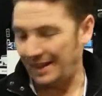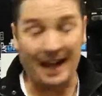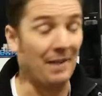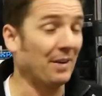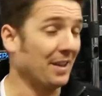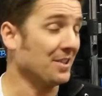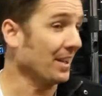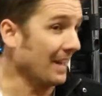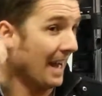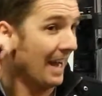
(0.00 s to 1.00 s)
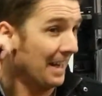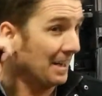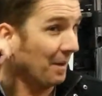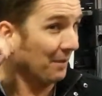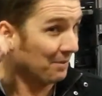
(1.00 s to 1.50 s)
I haven't had a chance. Yeah, I
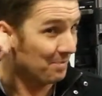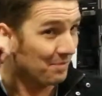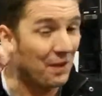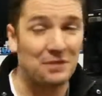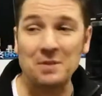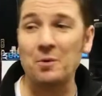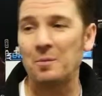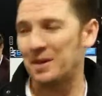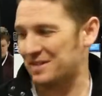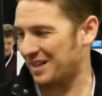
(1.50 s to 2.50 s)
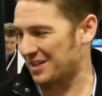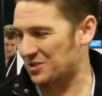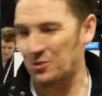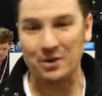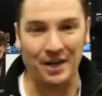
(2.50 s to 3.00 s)
need about 15 more minutes to kind
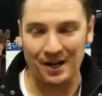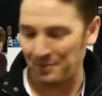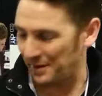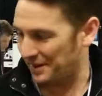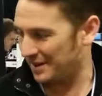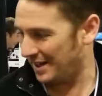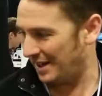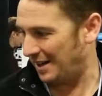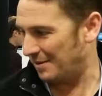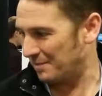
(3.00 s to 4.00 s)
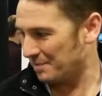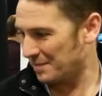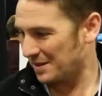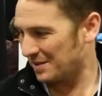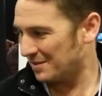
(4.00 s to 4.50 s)
of sort it out, but
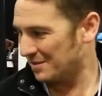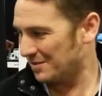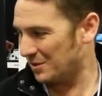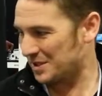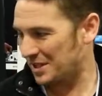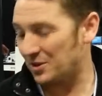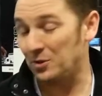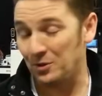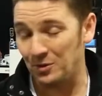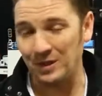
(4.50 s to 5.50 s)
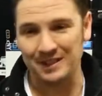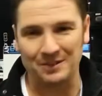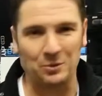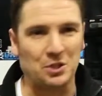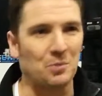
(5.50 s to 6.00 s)
once I do,
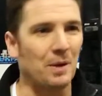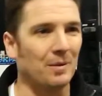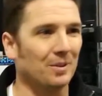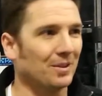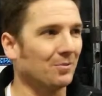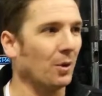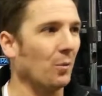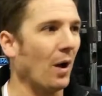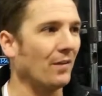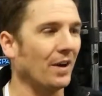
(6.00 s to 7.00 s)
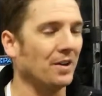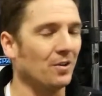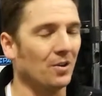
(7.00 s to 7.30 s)
we should be able to run Wi-Fi.